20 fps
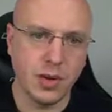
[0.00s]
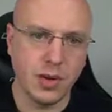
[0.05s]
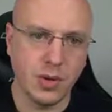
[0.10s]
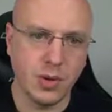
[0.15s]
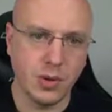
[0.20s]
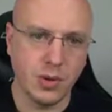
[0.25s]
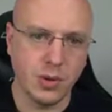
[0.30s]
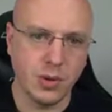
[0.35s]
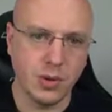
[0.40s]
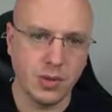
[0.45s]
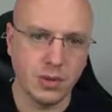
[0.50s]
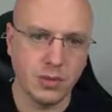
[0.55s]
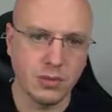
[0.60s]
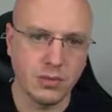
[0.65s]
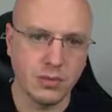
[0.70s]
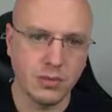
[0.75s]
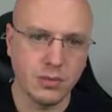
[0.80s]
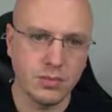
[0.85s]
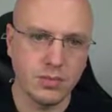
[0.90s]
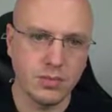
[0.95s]
our
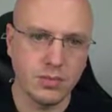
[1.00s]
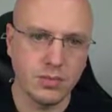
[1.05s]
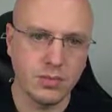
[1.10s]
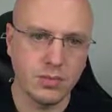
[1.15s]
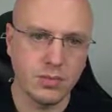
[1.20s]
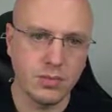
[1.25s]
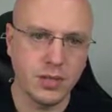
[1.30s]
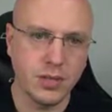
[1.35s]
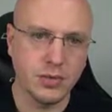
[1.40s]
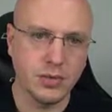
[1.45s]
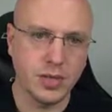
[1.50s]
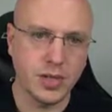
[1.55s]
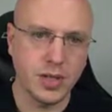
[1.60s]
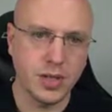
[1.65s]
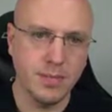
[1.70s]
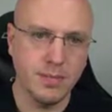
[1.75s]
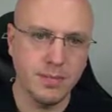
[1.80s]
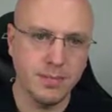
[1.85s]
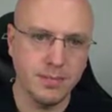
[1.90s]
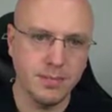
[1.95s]

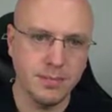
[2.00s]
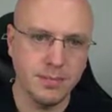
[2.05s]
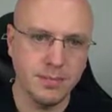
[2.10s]
CUCM,